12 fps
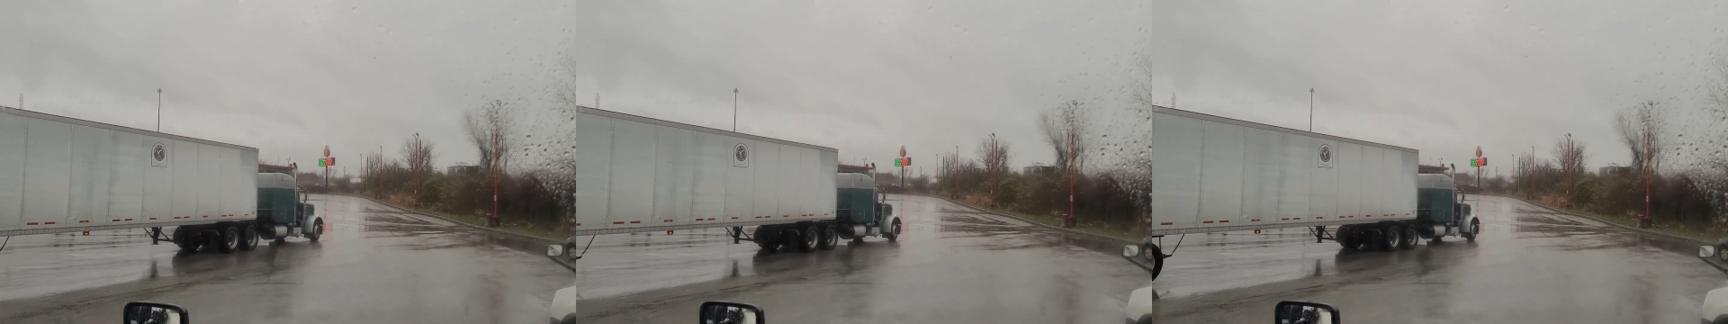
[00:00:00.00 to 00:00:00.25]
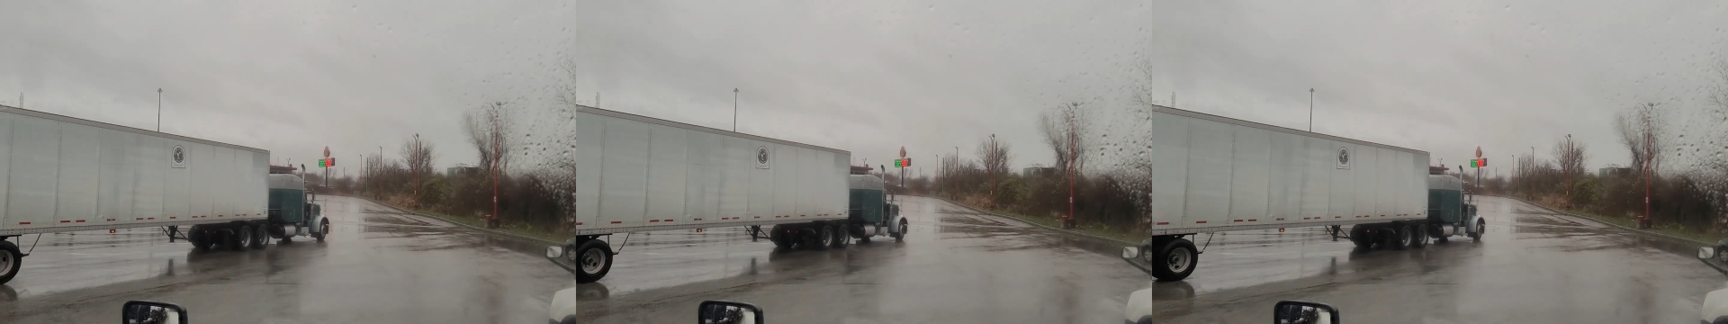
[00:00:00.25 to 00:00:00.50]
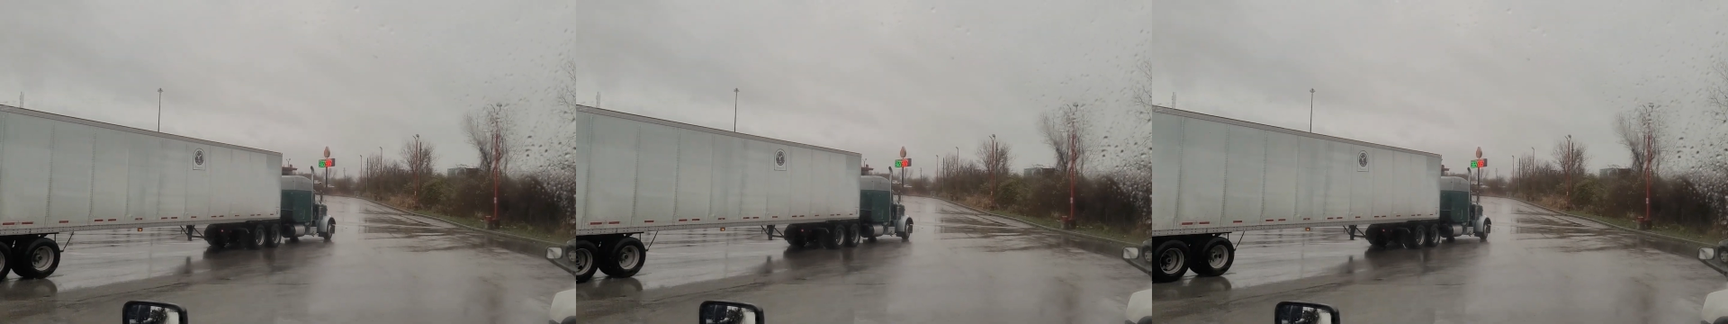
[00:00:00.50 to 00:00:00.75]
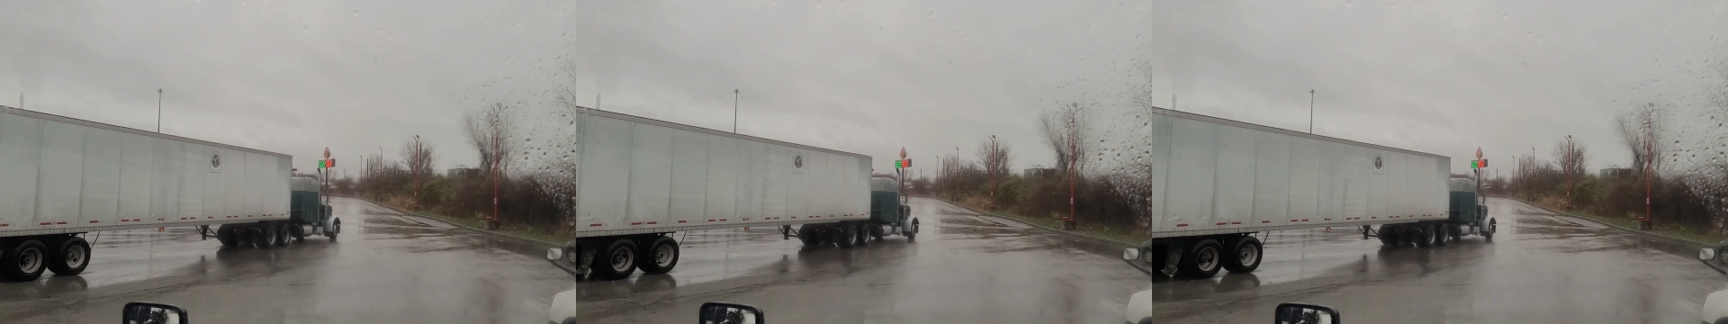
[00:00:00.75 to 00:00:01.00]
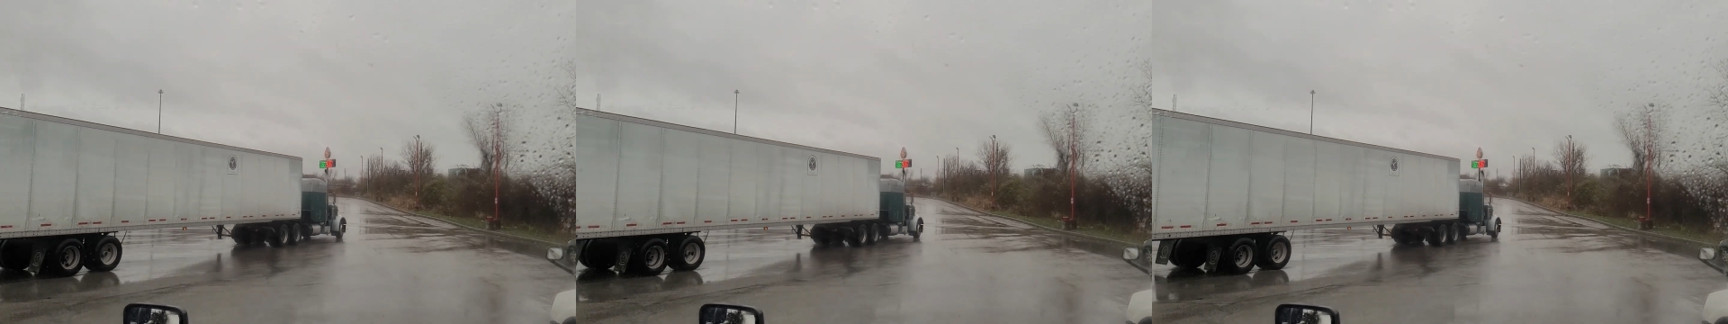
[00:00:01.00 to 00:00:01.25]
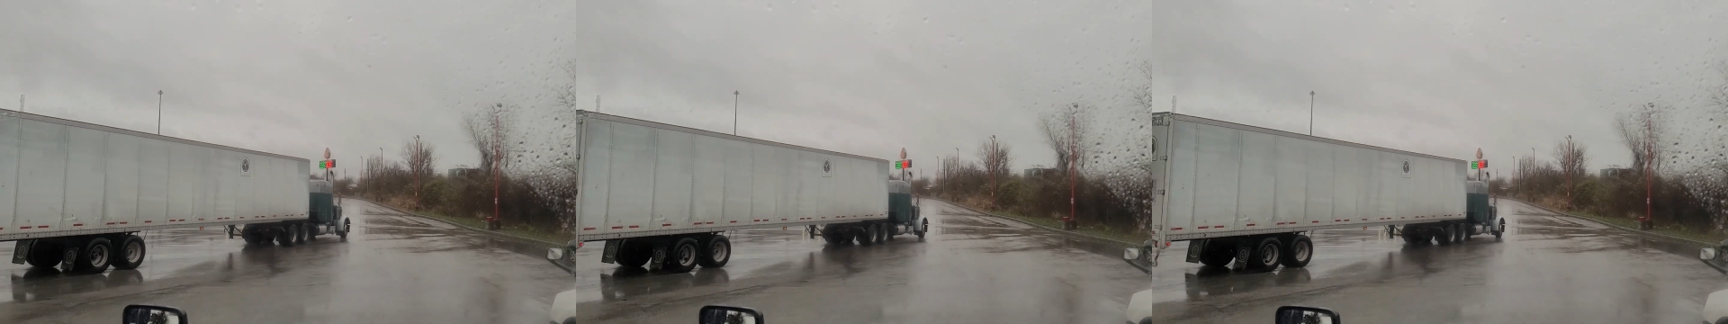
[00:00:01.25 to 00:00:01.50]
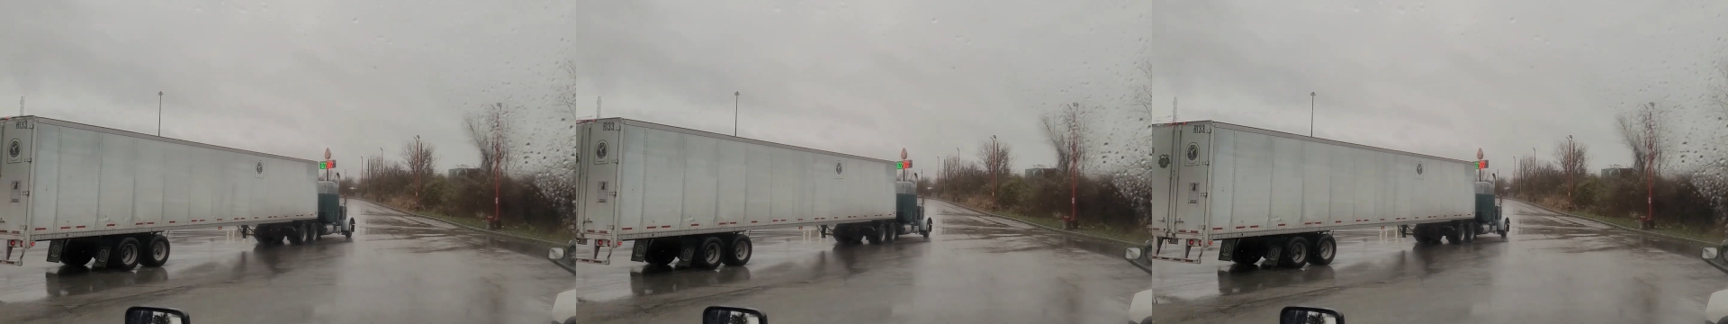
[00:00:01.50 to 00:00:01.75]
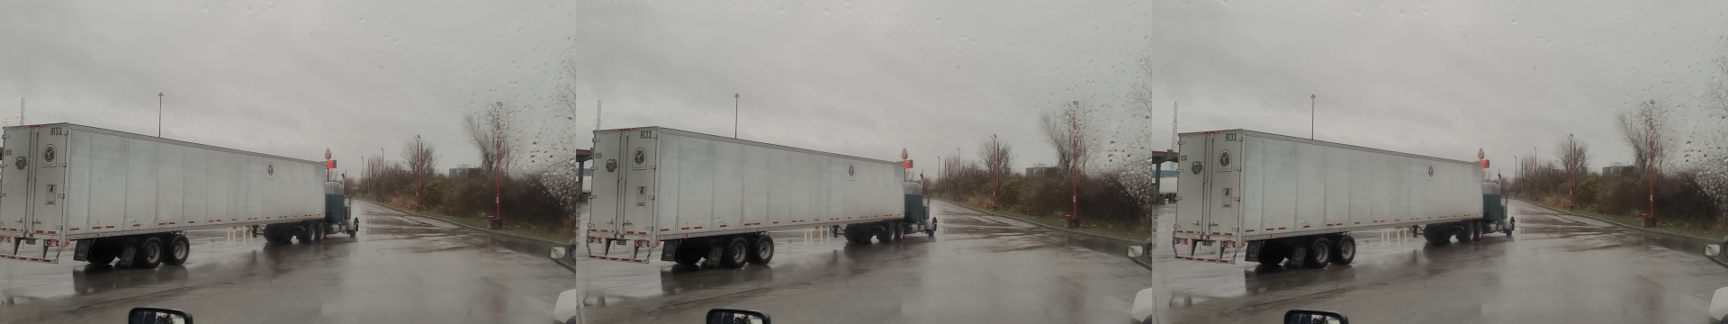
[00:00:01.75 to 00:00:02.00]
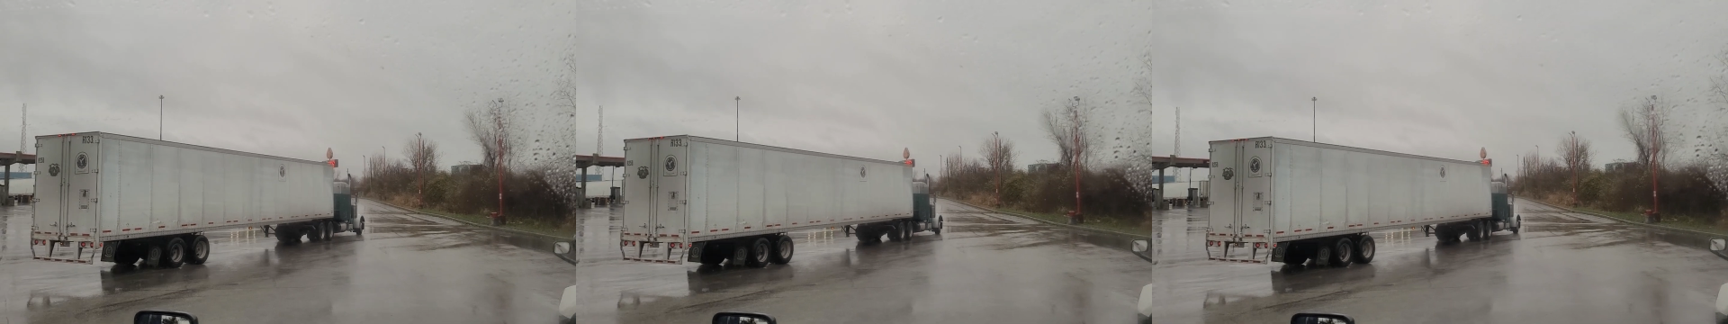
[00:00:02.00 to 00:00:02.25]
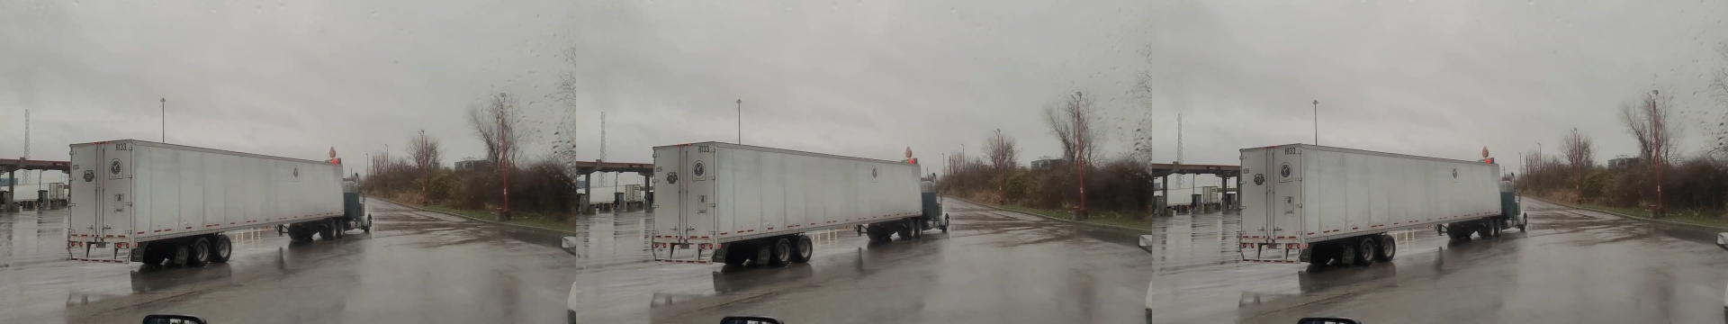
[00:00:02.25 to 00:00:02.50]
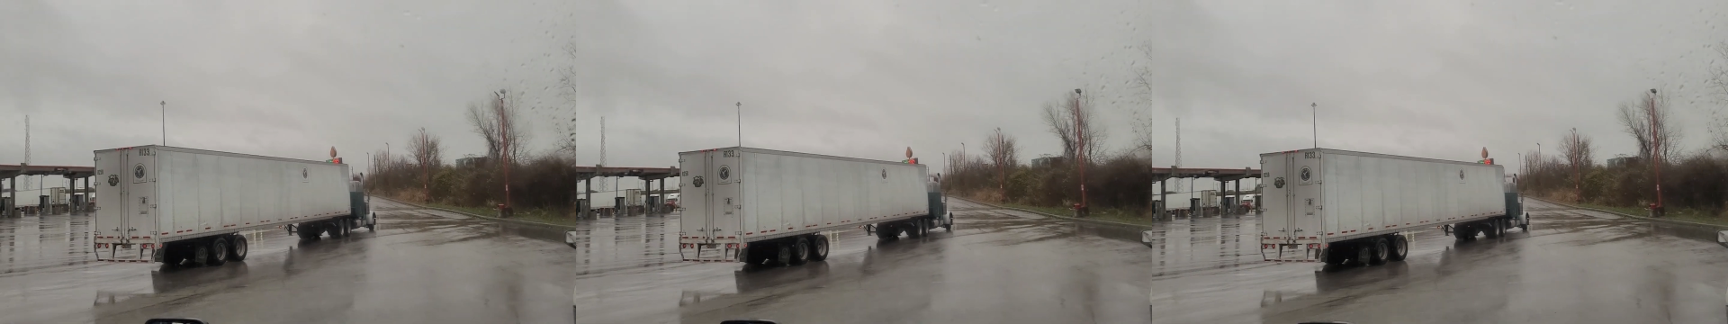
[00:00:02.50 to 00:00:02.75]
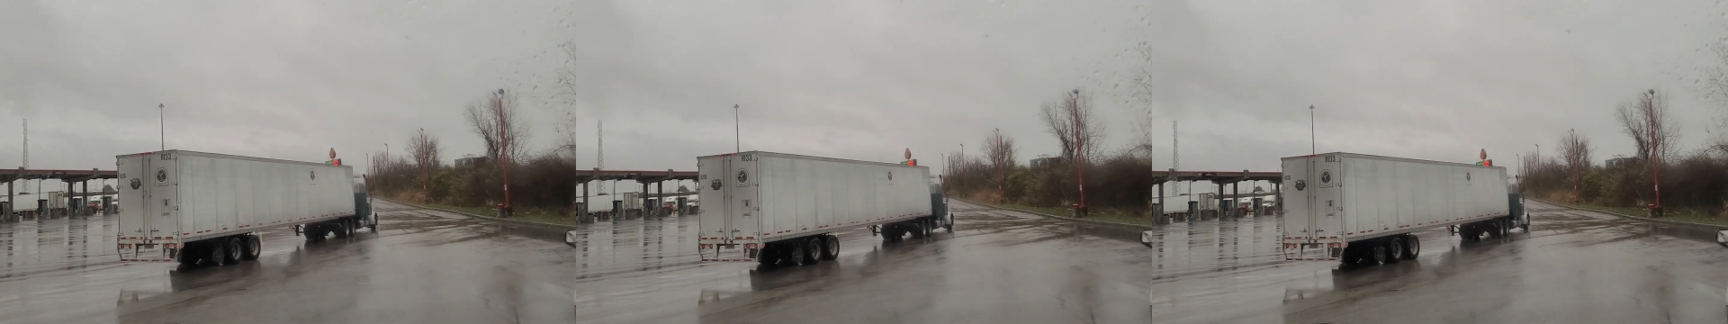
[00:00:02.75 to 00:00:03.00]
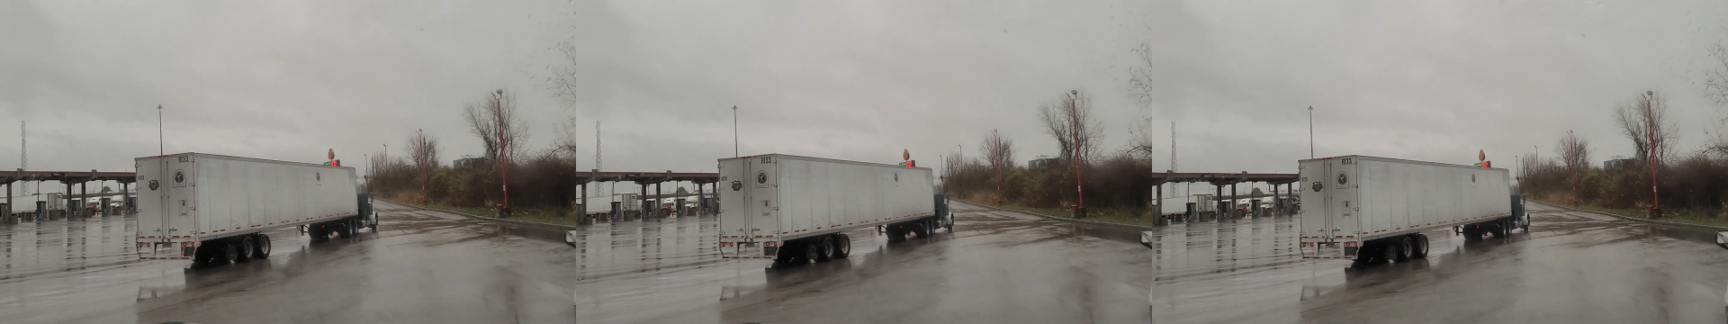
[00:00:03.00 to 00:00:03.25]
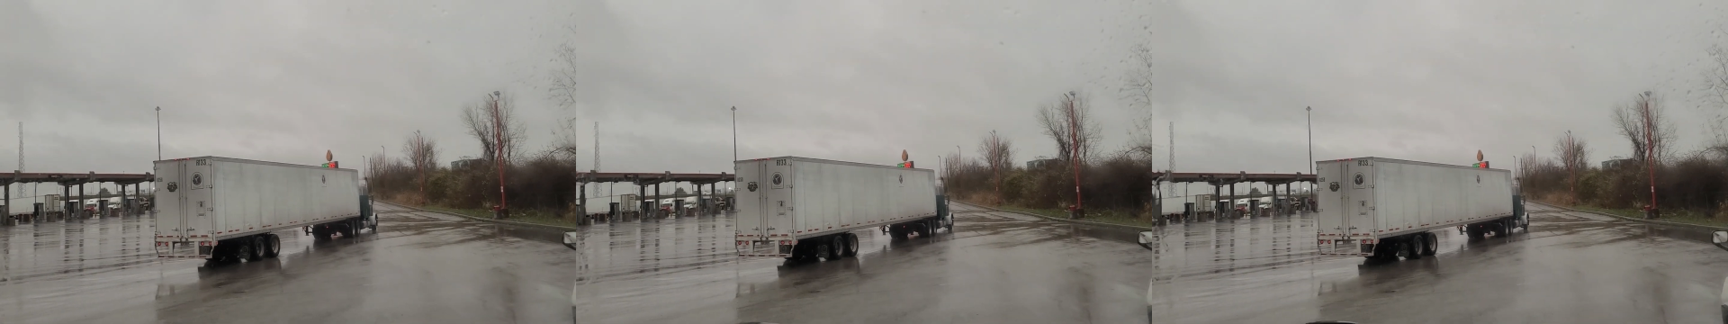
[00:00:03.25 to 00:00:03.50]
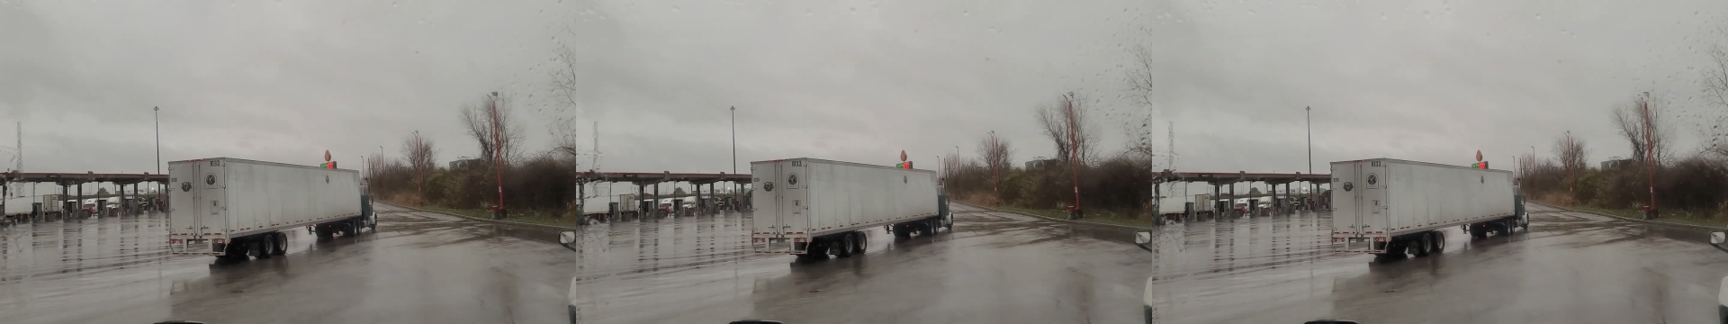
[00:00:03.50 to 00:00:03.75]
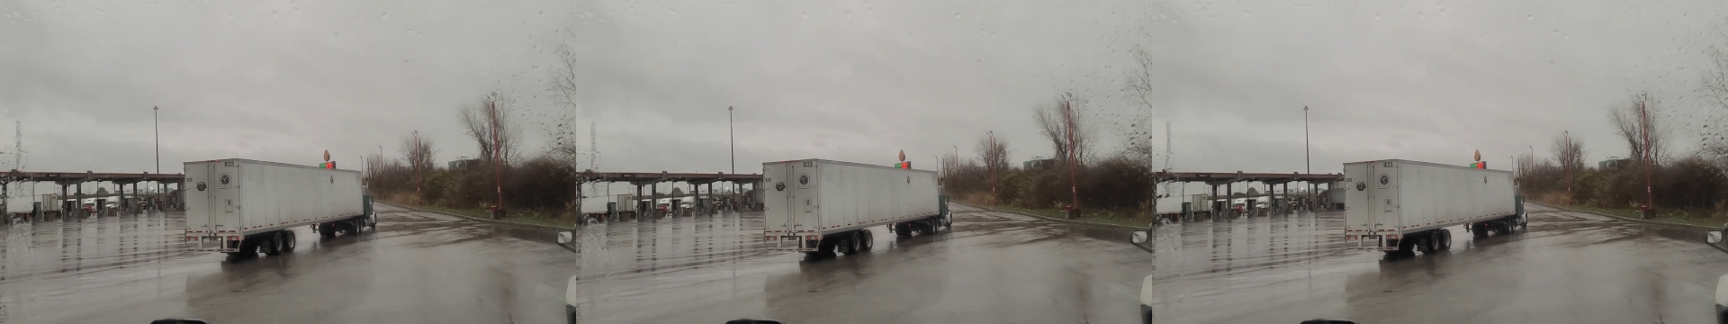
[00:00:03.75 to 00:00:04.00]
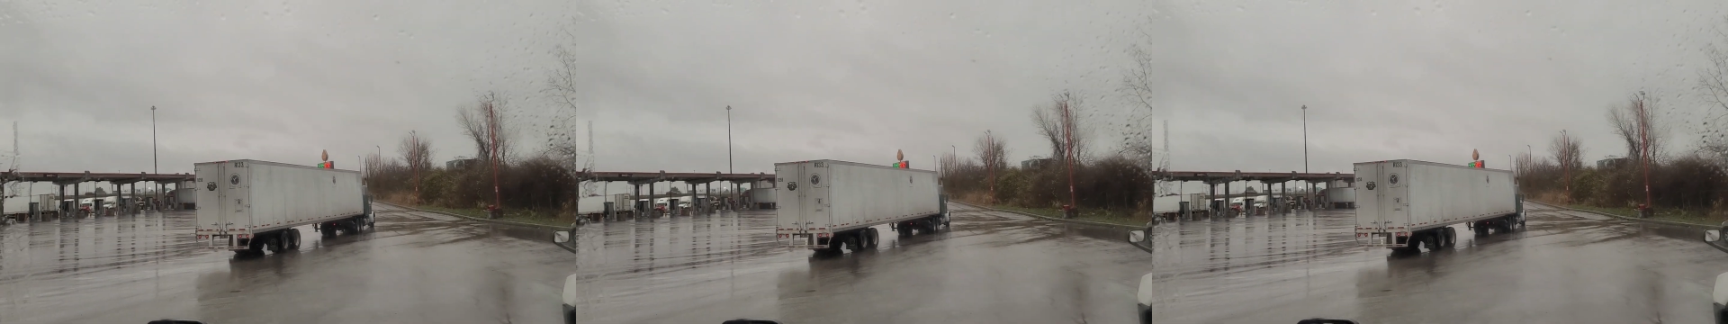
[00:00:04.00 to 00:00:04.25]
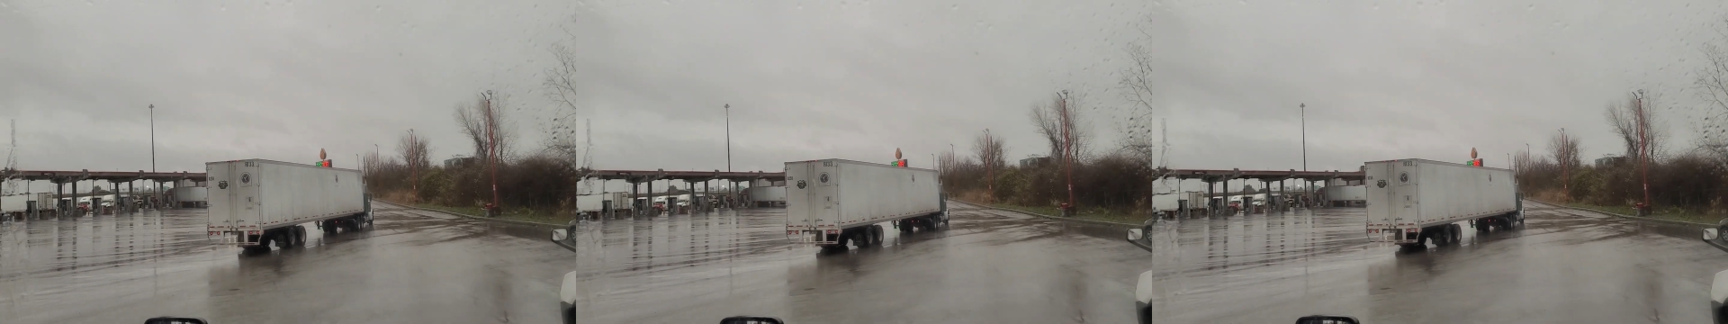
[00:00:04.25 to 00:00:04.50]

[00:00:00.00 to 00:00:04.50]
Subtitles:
No face is visible, so there are no lips to read.